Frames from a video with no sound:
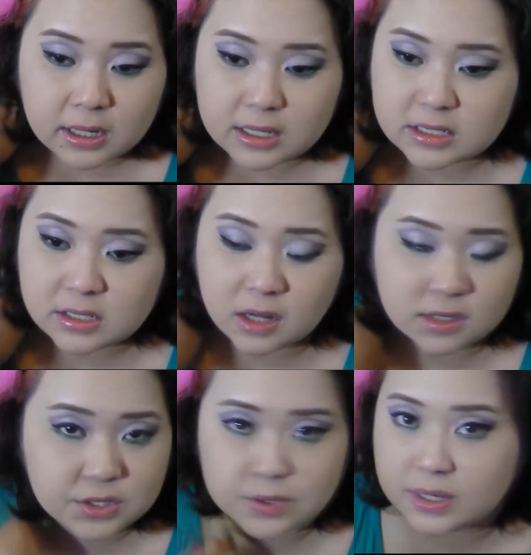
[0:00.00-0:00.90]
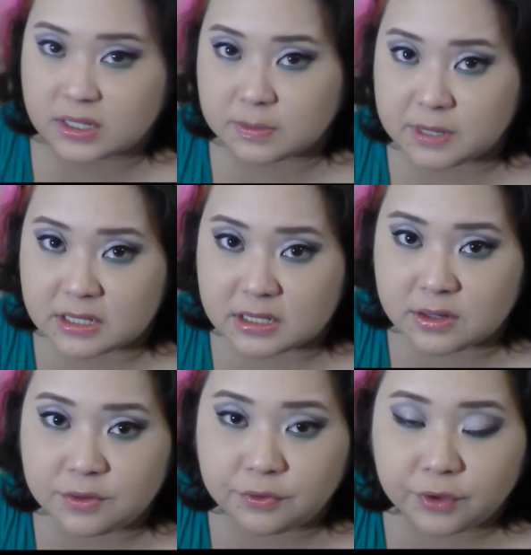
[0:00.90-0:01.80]
It's not too
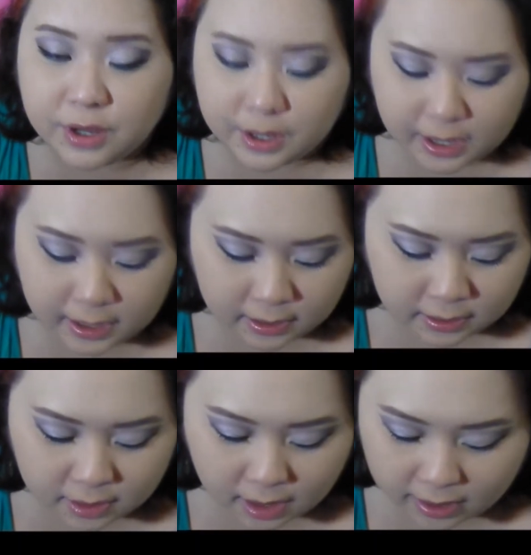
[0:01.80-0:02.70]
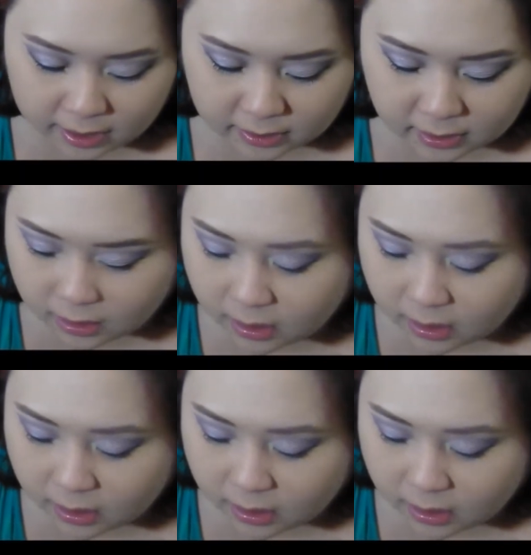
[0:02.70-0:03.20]
expensive, and I think